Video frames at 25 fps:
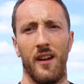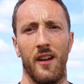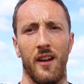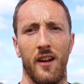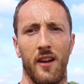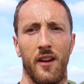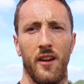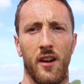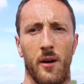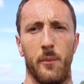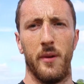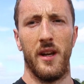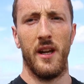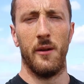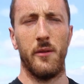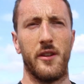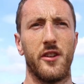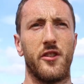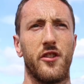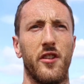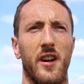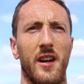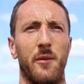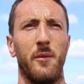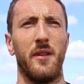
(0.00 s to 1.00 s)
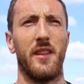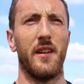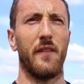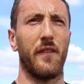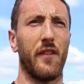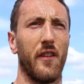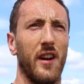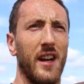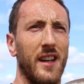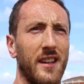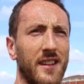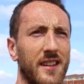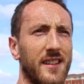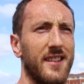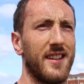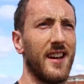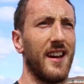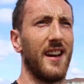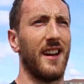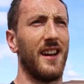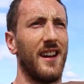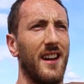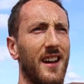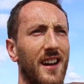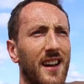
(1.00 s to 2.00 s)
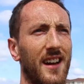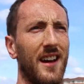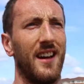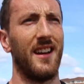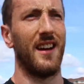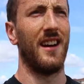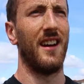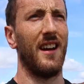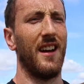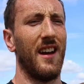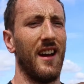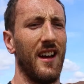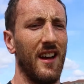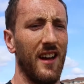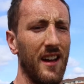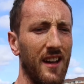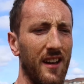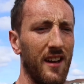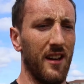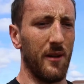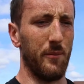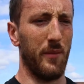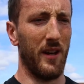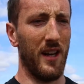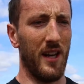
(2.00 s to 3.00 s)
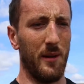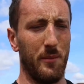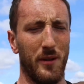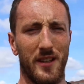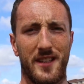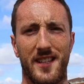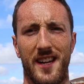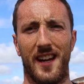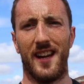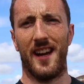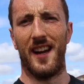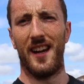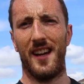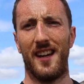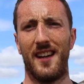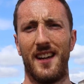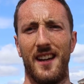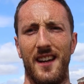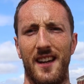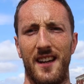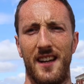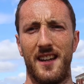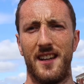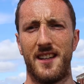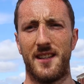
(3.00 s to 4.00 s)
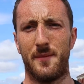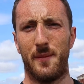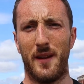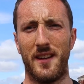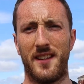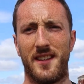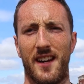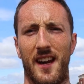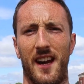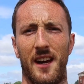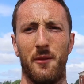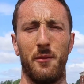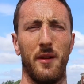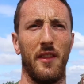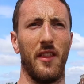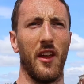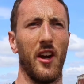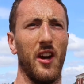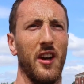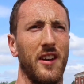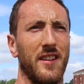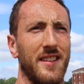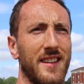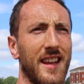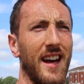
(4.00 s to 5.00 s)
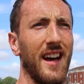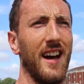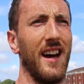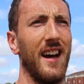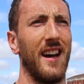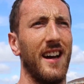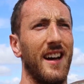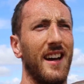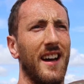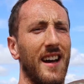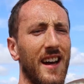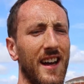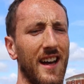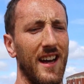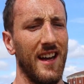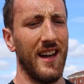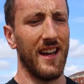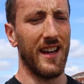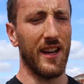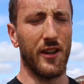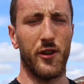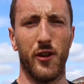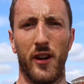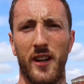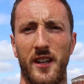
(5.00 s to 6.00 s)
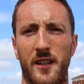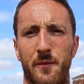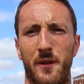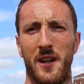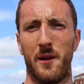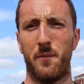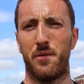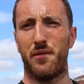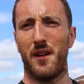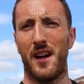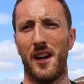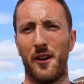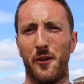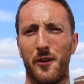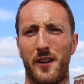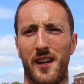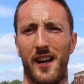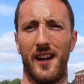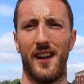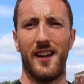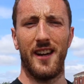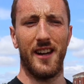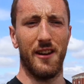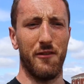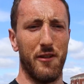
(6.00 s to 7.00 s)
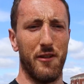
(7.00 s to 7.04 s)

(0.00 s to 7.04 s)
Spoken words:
Not being able to train with your friends, not being able to spend time with those that you're trying to make proud. You're